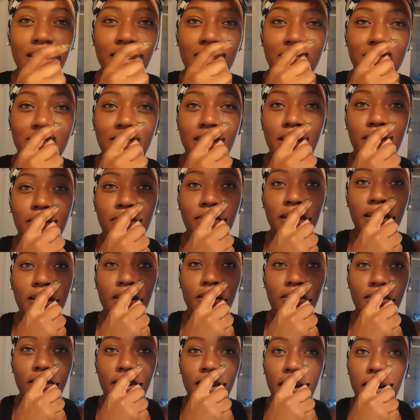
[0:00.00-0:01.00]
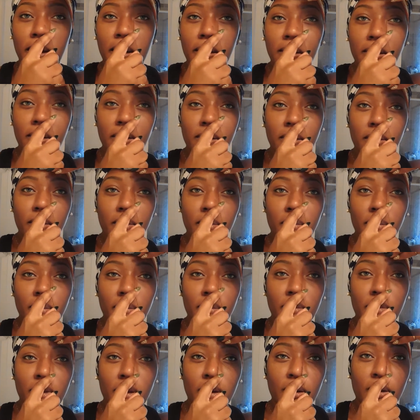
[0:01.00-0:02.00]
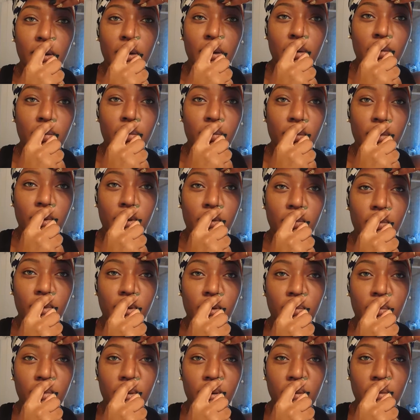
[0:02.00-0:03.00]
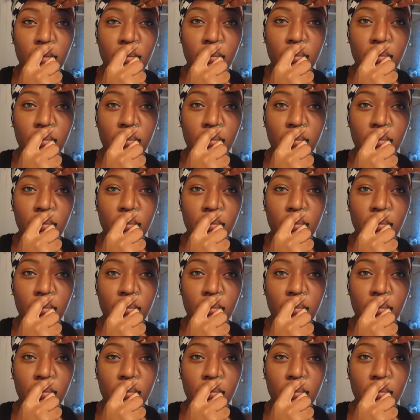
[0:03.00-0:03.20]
Same thing over here. Boom, boom, boom.